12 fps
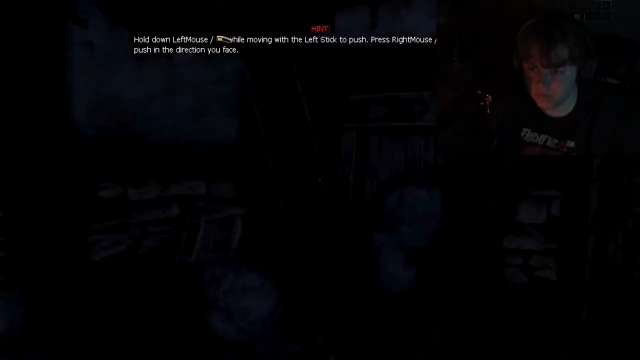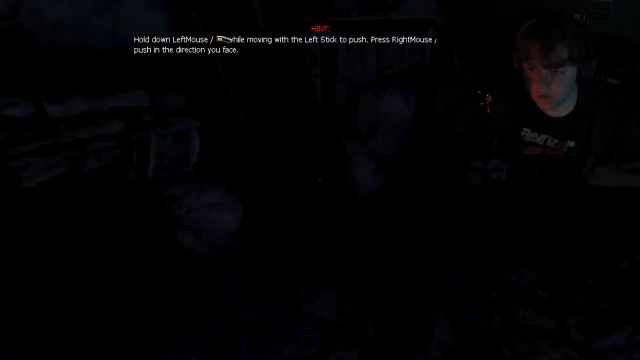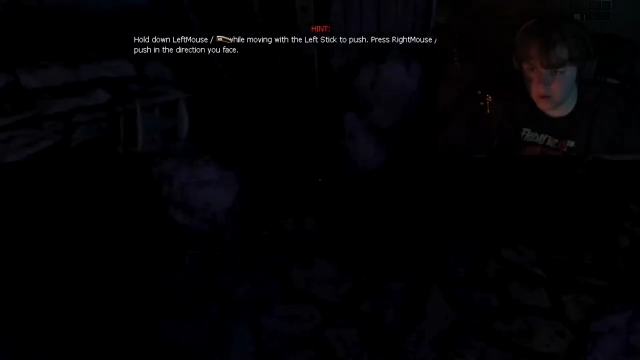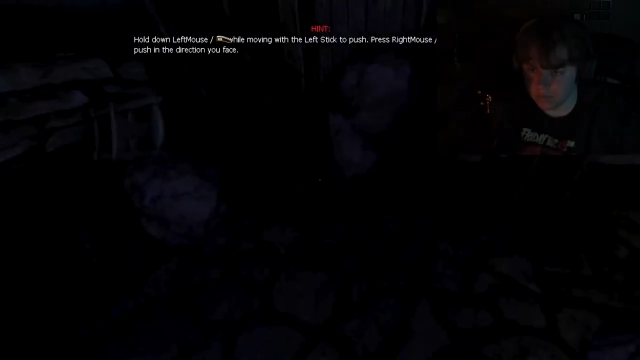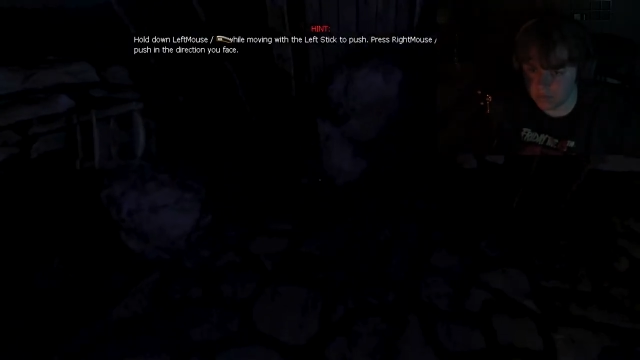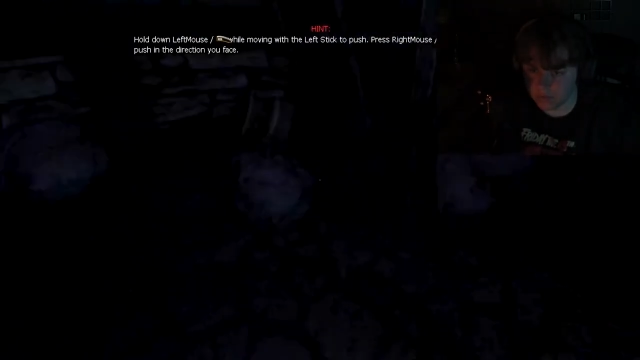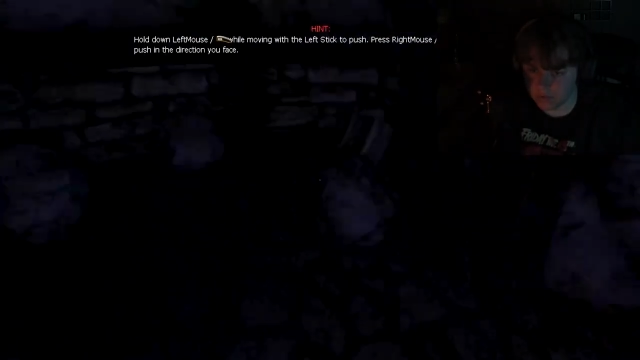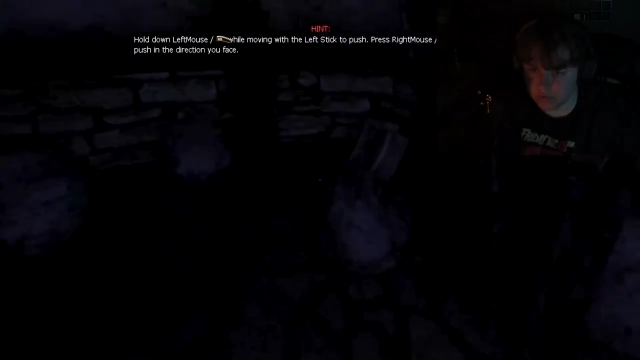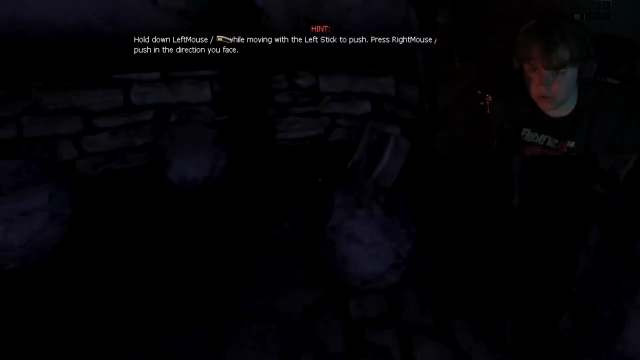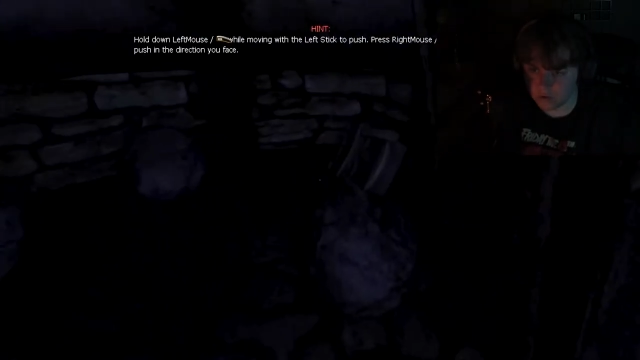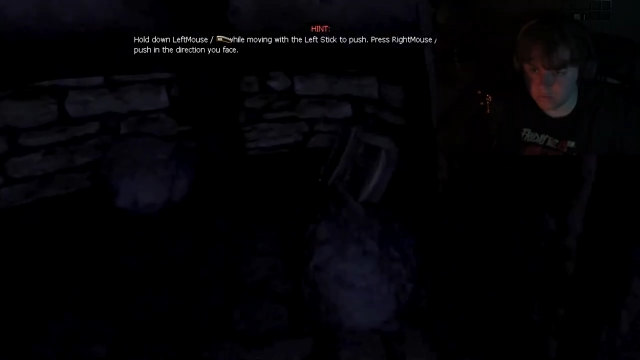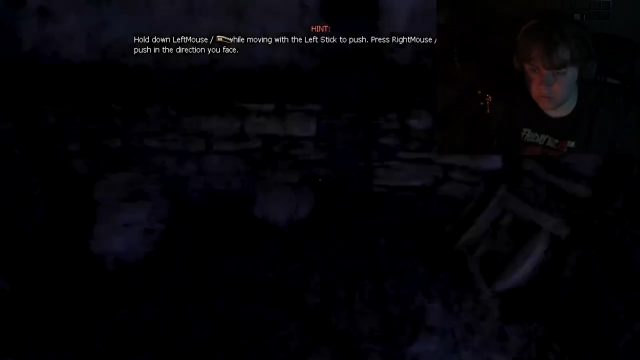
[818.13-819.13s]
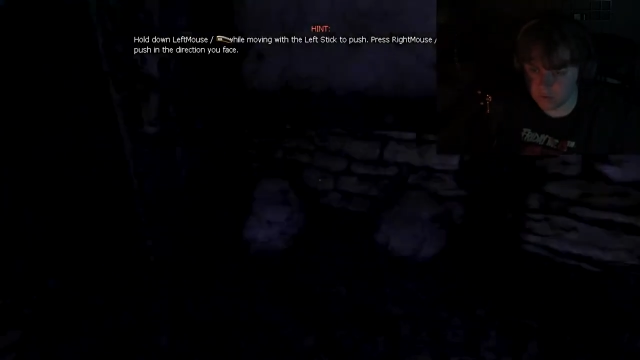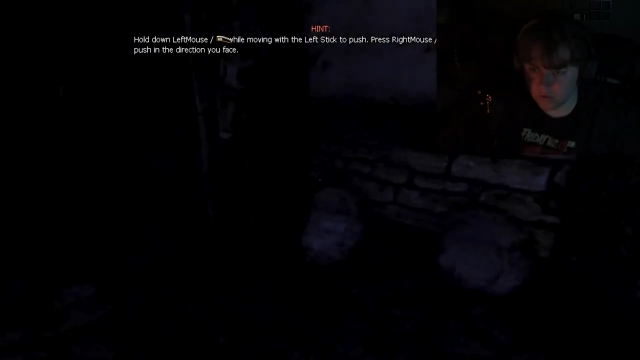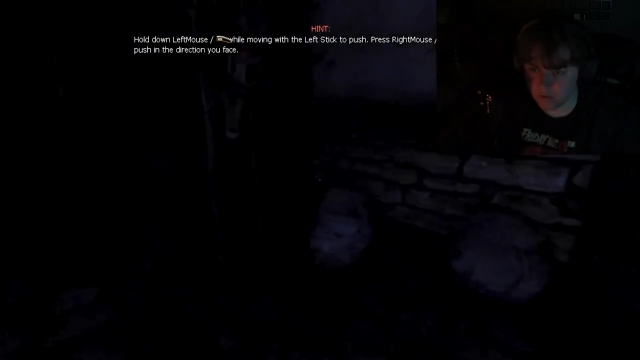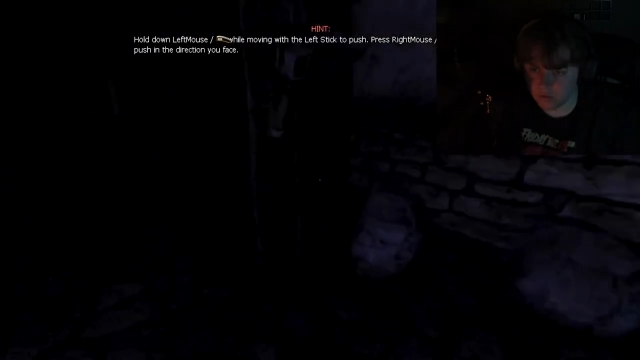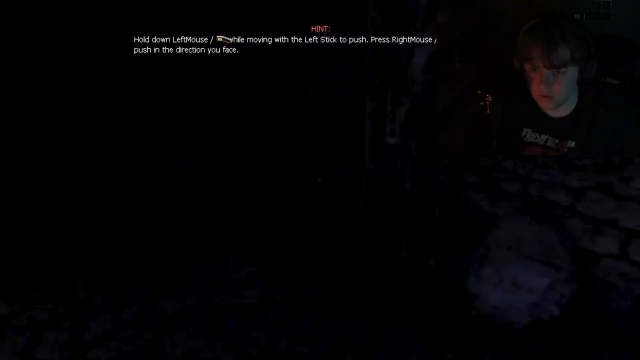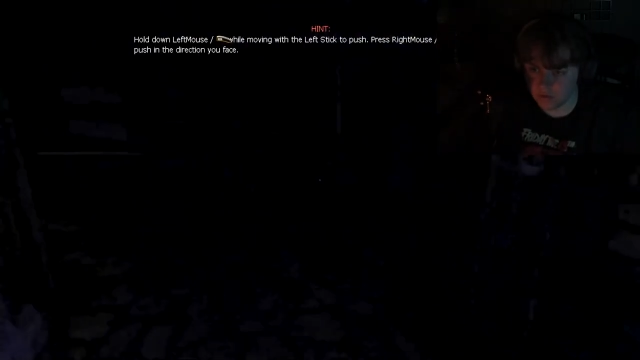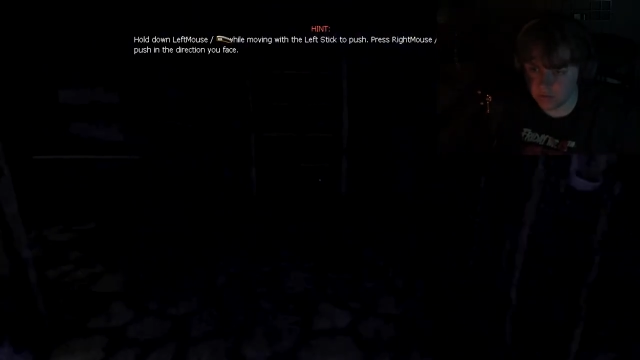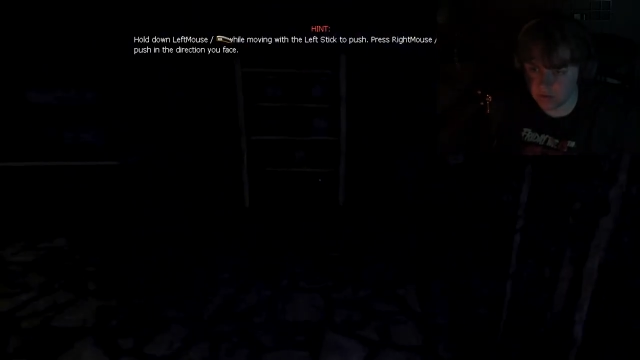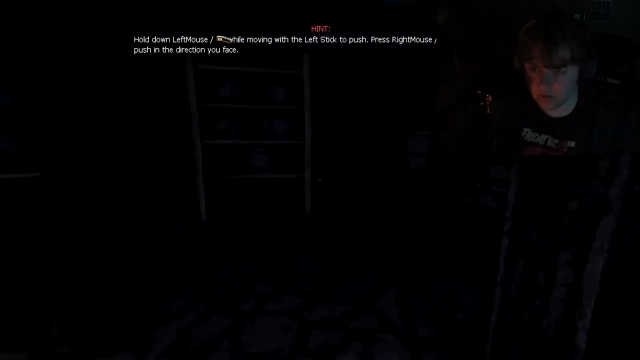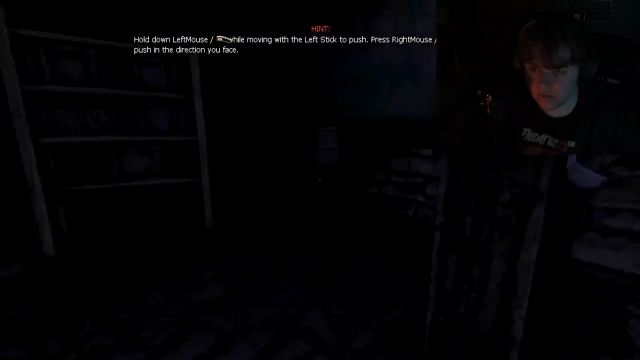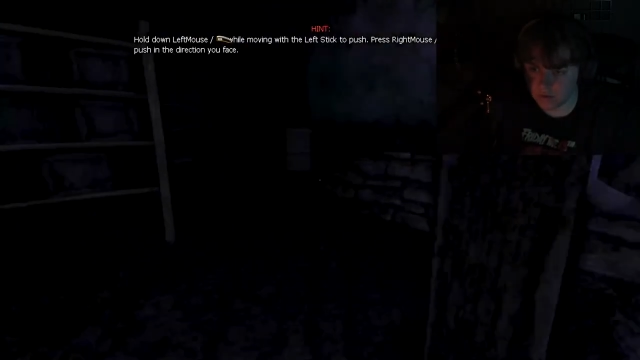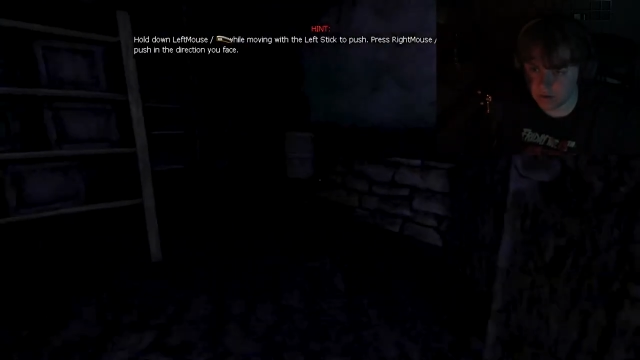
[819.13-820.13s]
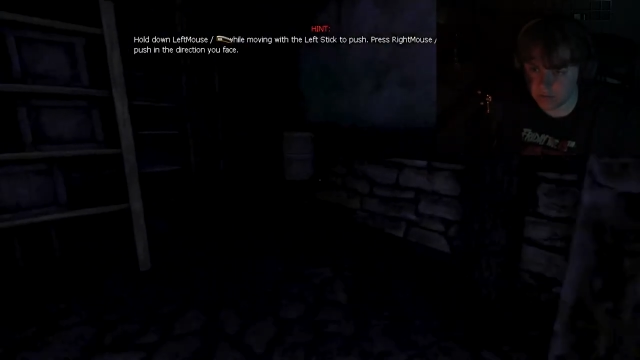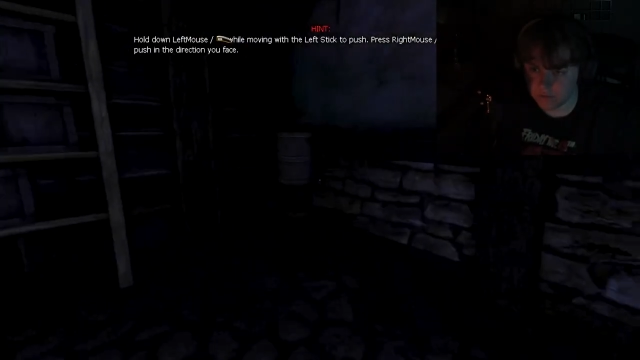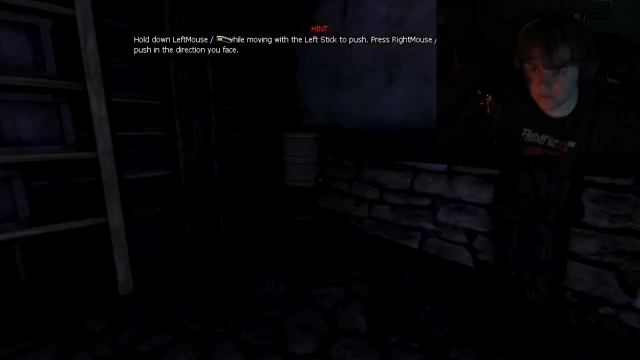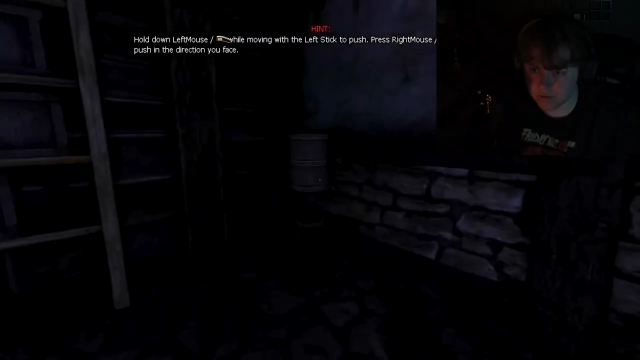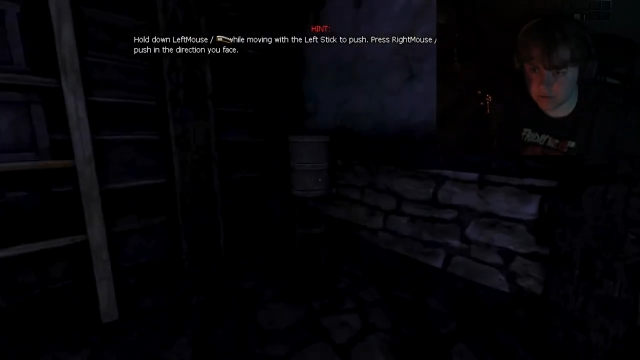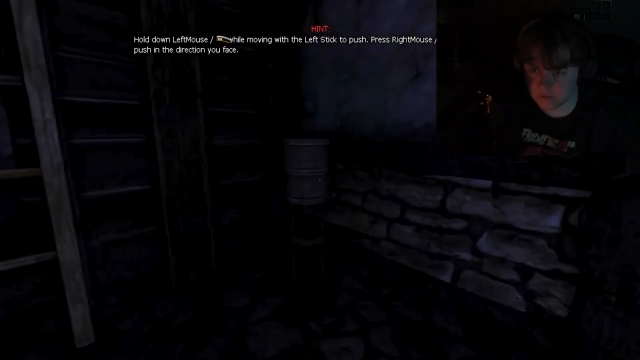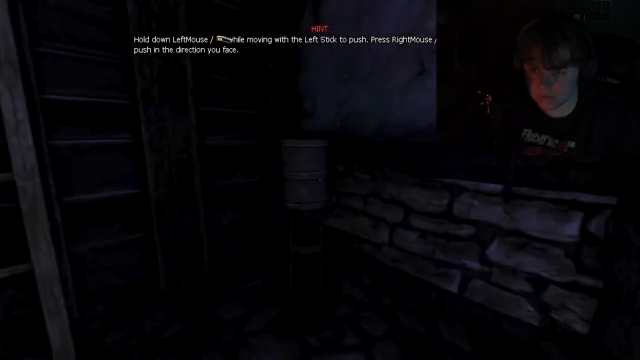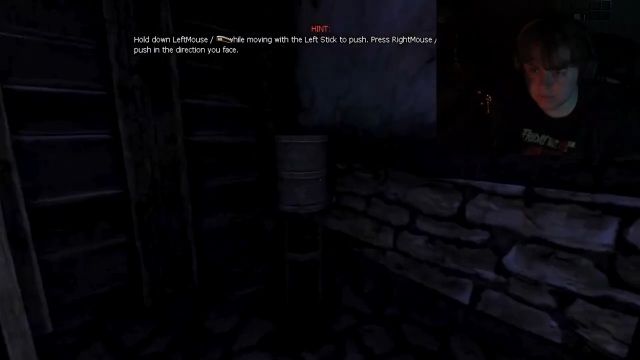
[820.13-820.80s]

A big strong boy. Hold on, let me look around first.